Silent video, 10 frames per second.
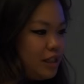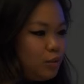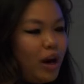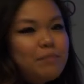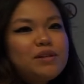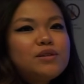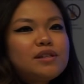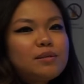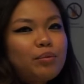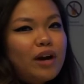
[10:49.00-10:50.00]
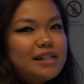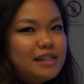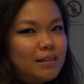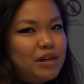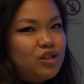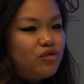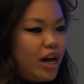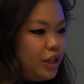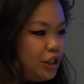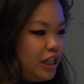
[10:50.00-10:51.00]
Swipe uses a price skimming
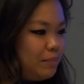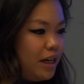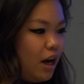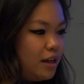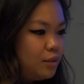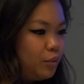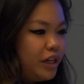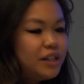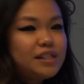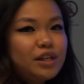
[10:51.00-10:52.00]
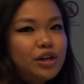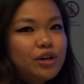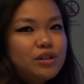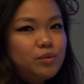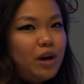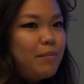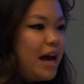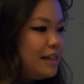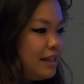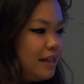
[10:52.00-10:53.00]
strategy because we consider Swipe
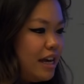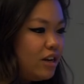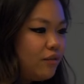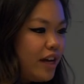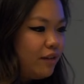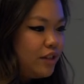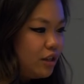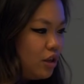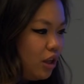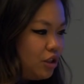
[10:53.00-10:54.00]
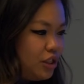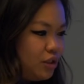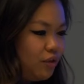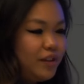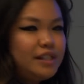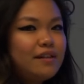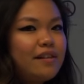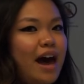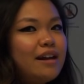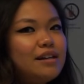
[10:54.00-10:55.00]
as an innovative technology service
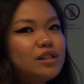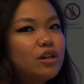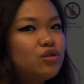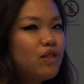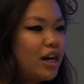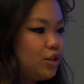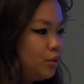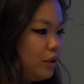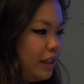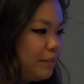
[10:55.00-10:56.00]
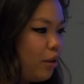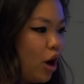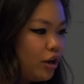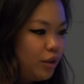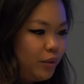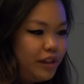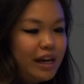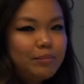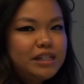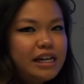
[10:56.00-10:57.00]
that is contractually partnered with the
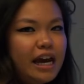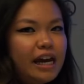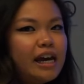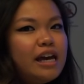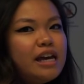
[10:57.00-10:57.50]
MTA.